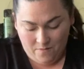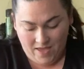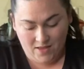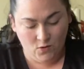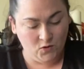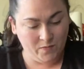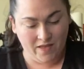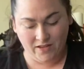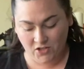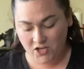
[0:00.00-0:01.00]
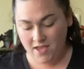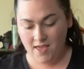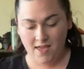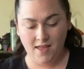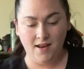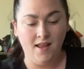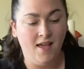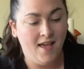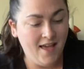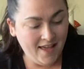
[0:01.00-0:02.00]
man, you smell the chicken.
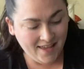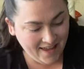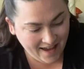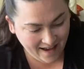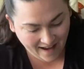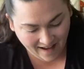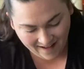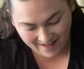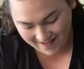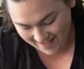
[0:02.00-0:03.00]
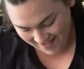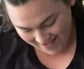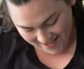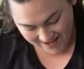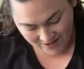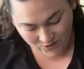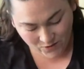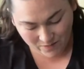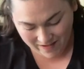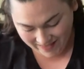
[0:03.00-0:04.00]
Yeah. Do you
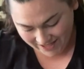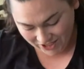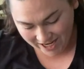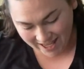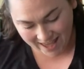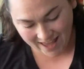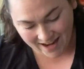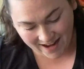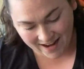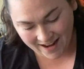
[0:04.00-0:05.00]
smell the chicken?